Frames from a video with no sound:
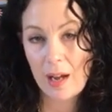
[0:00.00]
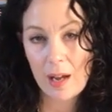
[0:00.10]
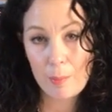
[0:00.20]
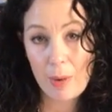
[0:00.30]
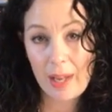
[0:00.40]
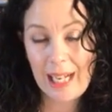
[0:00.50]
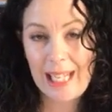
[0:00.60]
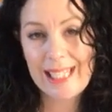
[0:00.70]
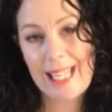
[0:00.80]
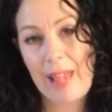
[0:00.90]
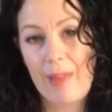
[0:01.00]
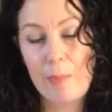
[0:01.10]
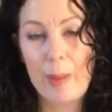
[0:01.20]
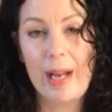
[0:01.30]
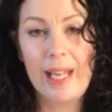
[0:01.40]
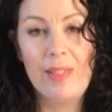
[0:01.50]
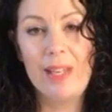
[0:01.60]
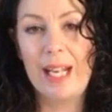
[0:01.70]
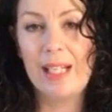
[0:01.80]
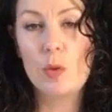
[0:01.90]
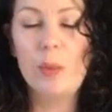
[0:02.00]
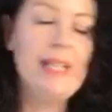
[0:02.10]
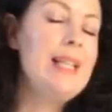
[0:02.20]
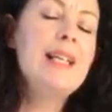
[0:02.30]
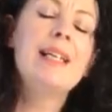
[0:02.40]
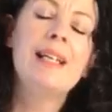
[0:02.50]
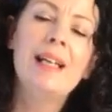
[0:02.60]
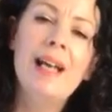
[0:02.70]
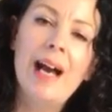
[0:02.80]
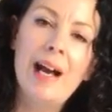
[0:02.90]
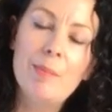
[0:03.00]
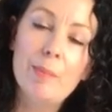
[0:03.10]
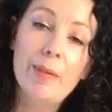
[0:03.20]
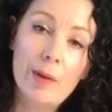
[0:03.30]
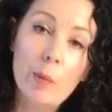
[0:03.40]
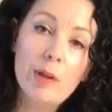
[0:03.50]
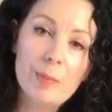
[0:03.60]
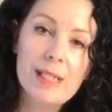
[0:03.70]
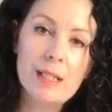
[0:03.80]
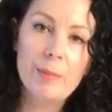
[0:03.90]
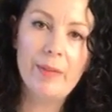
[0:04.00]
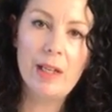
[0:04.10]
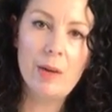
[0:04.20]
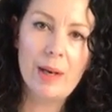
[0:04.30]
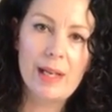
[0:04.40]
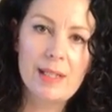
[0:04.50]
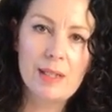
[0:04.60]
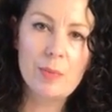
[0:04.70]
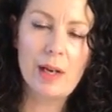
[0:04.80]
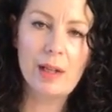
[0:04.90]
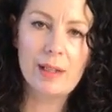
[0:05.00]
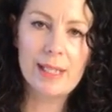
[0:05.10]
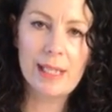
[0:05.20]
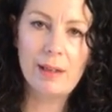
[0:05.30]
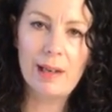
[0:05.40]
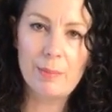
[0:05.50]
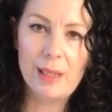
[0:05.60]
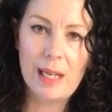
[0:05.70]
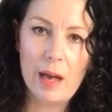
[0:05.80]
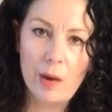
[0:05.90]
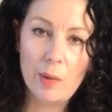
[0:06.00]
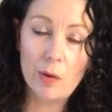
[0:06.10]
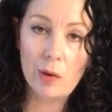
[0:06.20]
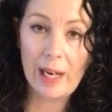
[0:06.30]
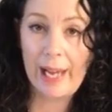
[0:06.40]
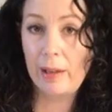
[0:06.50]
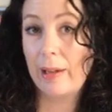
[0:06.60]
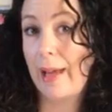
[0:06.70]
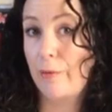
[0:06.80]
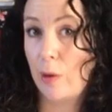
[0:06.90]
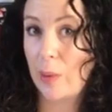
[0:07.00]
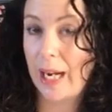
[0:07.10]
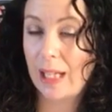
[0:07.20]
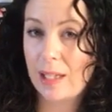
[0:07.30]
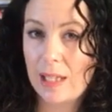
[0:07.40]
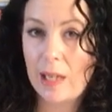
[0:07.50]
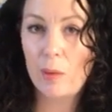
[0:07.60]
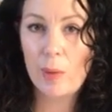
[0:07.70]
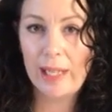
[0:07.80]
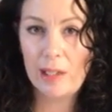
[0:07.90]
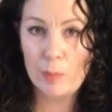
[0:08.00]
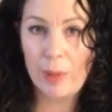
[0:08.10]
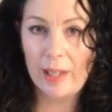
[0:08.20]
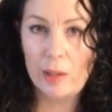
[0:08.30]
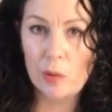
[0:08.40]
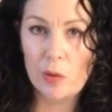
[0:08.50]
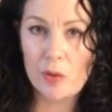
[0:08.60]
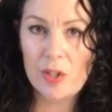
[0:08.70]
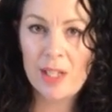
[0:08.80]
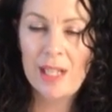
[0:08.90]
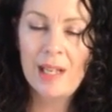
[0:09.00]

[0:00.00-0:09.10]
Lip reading: I'm likely to get them back in the next week. But there will be some in the US as well, so let me know, or let everyone else know where you buy yours.